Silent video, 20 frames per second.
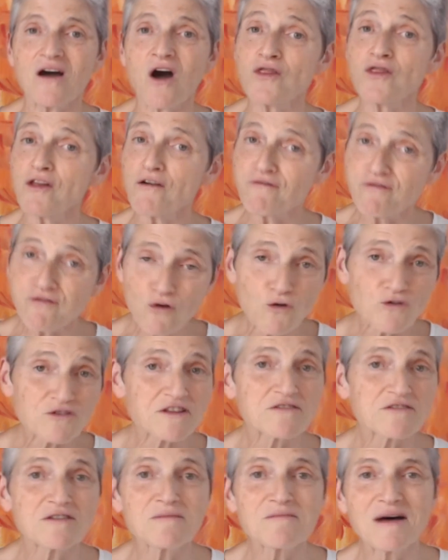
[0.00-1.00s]
On the 4th
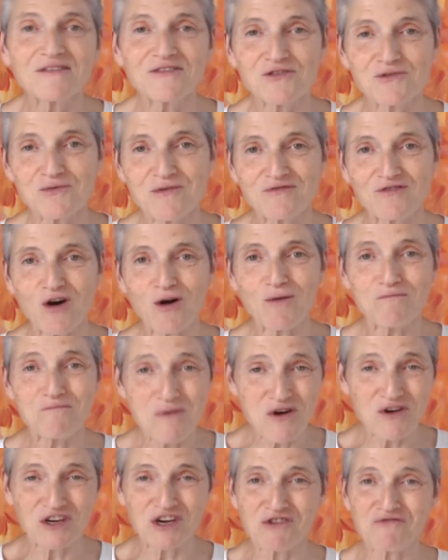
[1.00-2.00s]
of the month, we've got
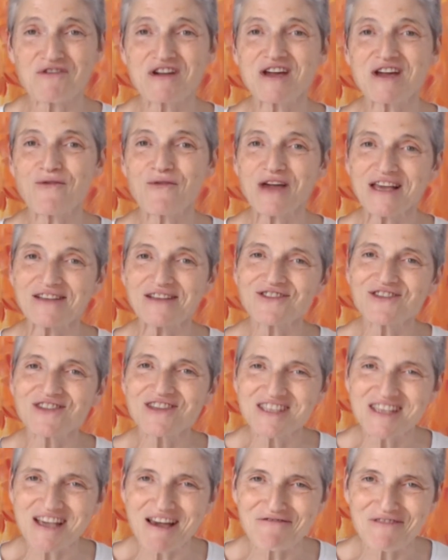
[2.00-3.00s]
Mercury going into
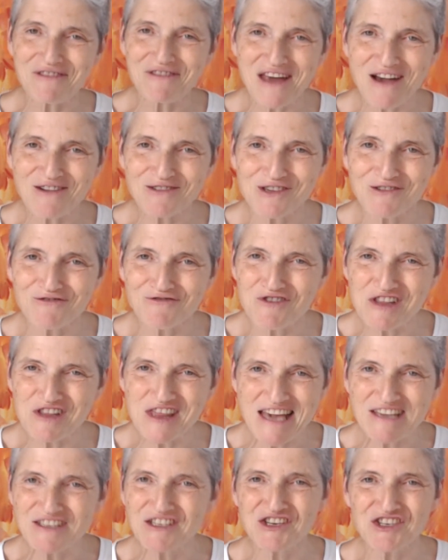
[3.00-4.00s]
the 7th house of
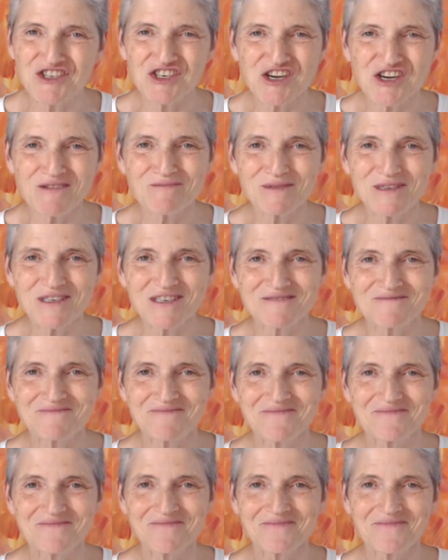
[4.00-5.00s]
relationships.
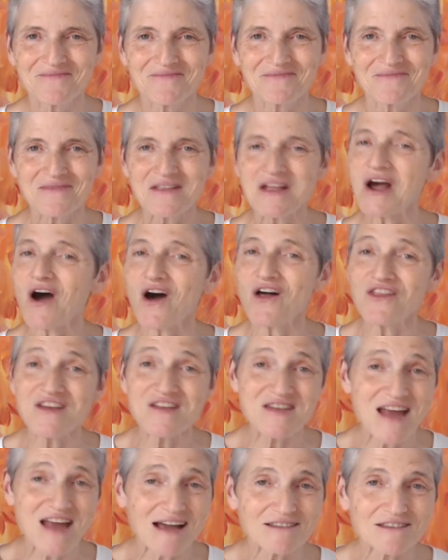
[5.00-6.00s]
On the
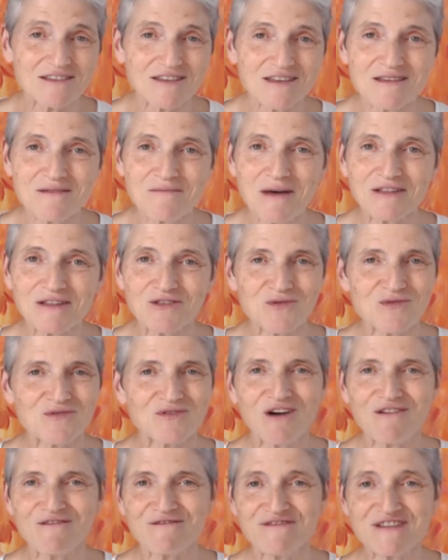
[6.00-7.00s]
9th of the month, we've
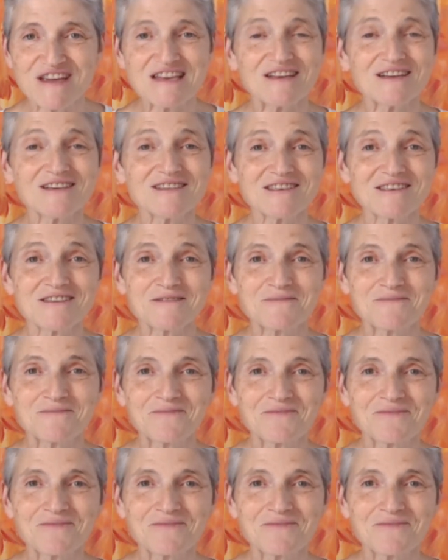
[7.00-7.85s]
got Venus.